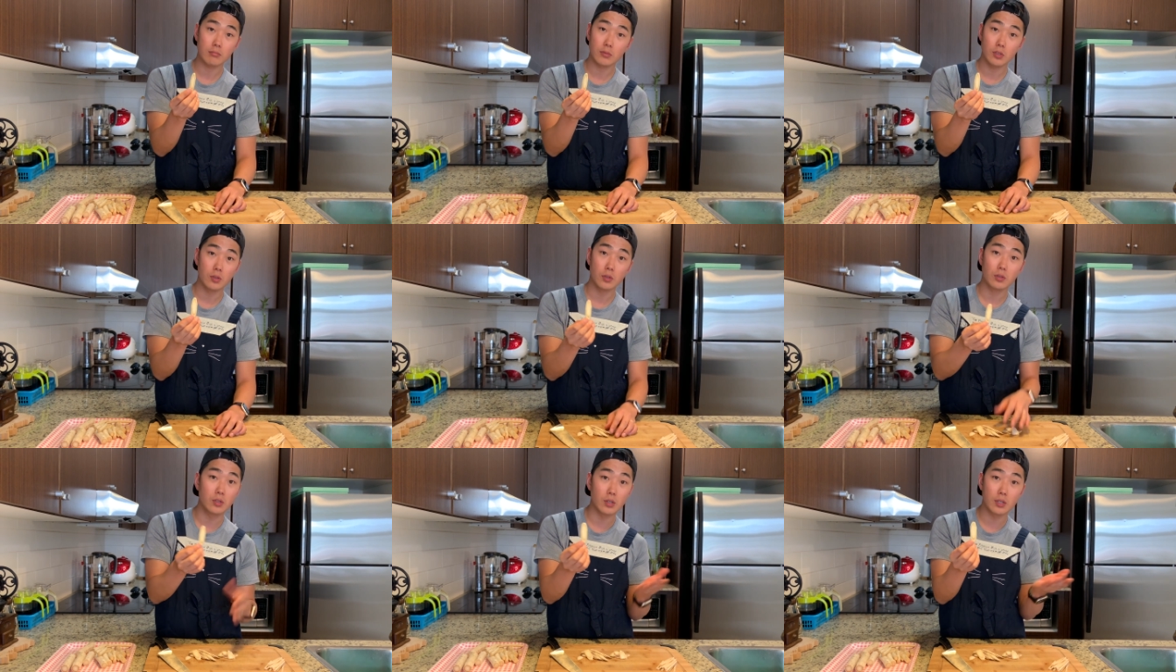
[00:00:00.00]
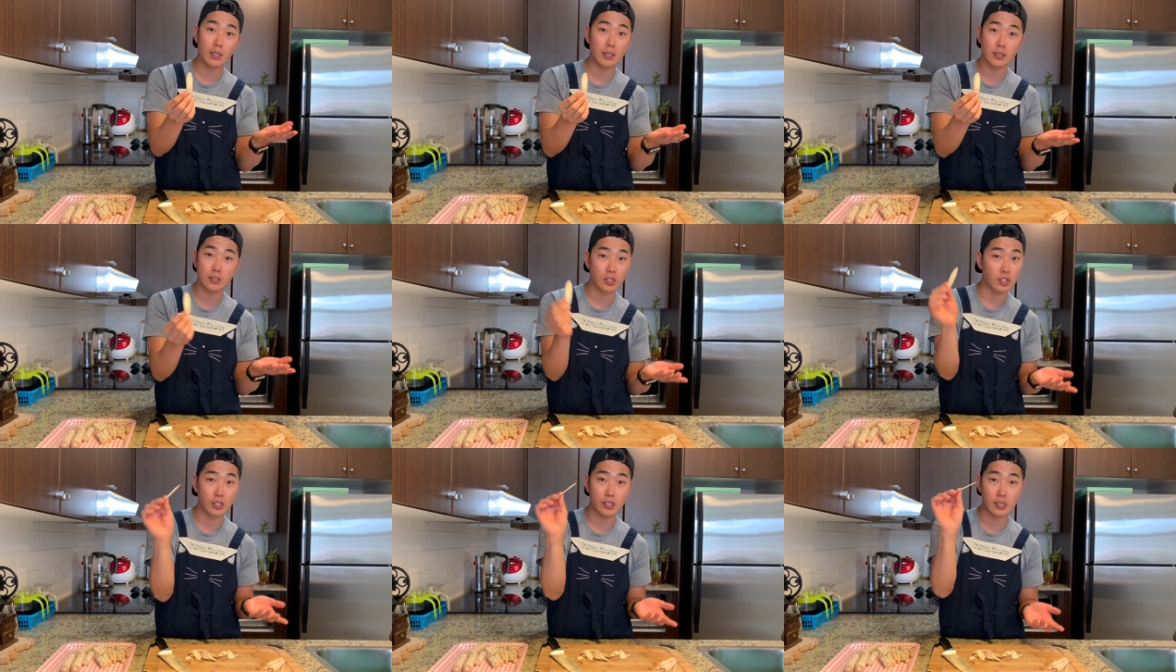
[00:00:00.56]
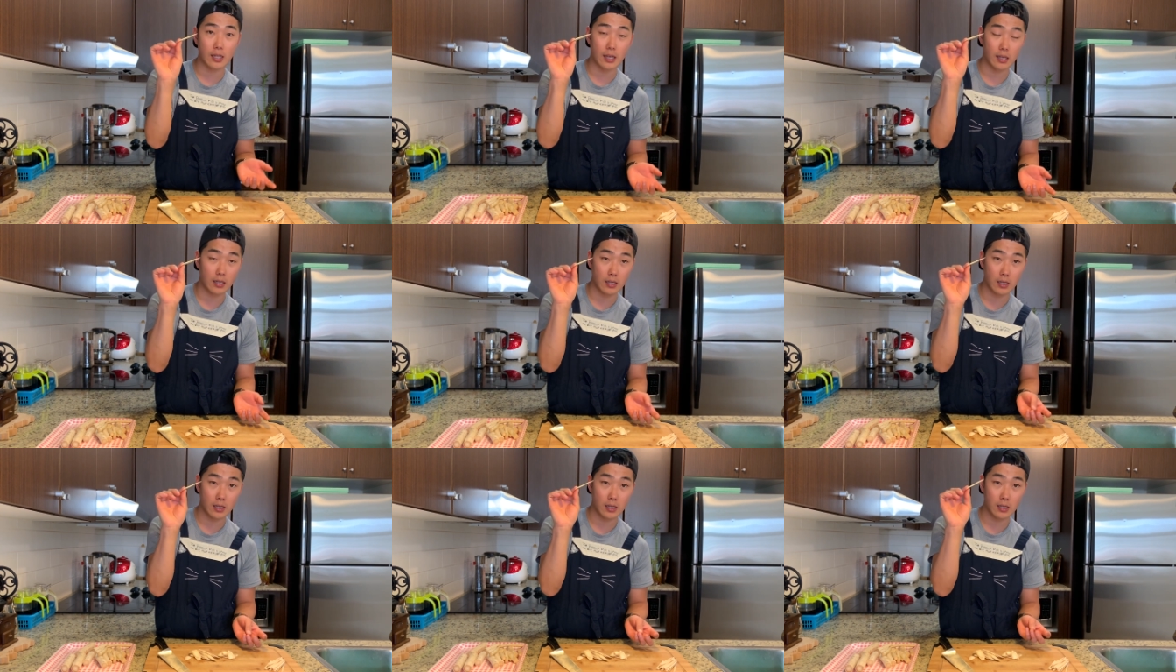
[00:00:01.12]
you know, cook it just like
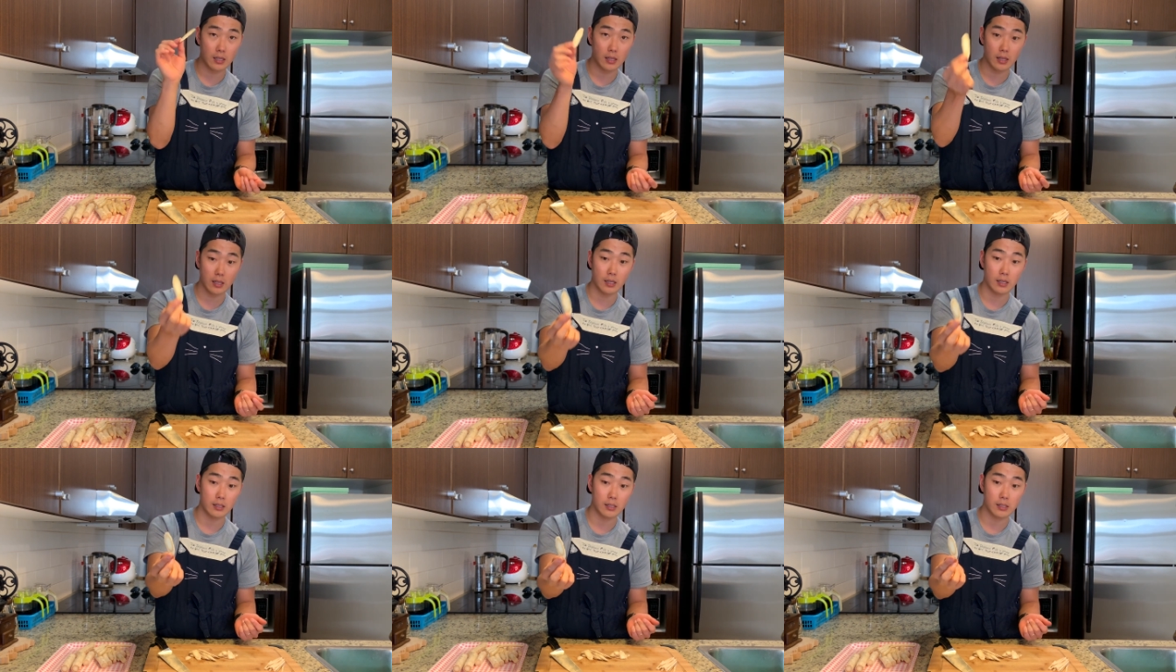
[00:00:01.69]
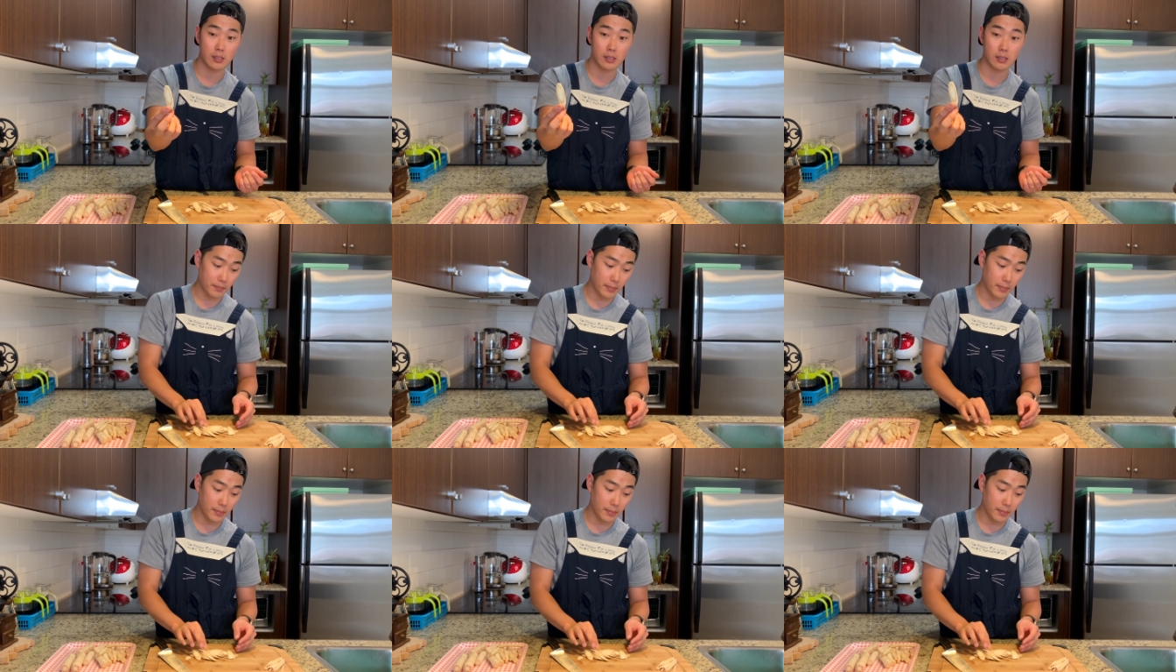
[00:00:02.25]
this,